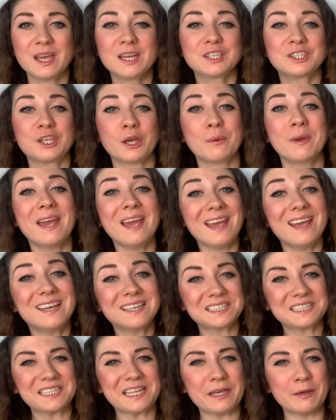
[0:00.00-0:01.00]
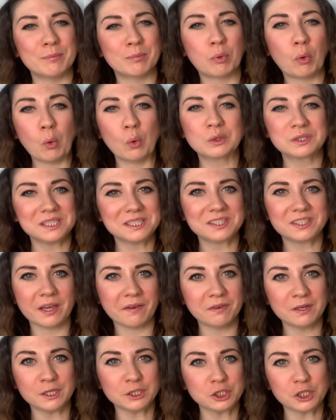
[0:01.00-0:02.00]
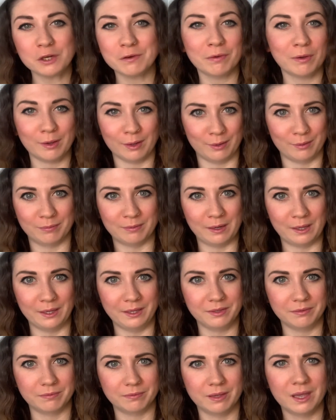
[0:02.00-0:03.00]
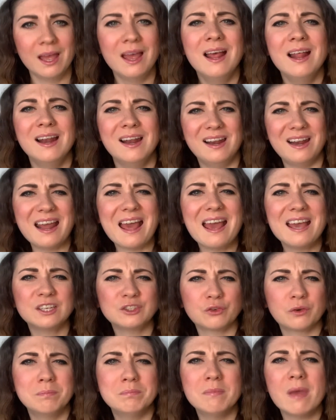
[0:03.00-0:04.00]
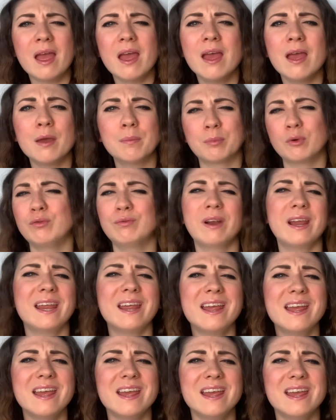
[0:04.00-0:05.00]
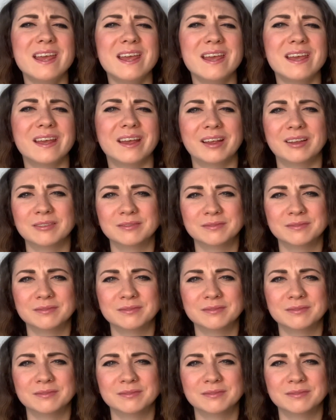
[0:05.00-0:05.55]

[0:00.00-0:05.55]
So here's the important definition of half-life. Let's remember it.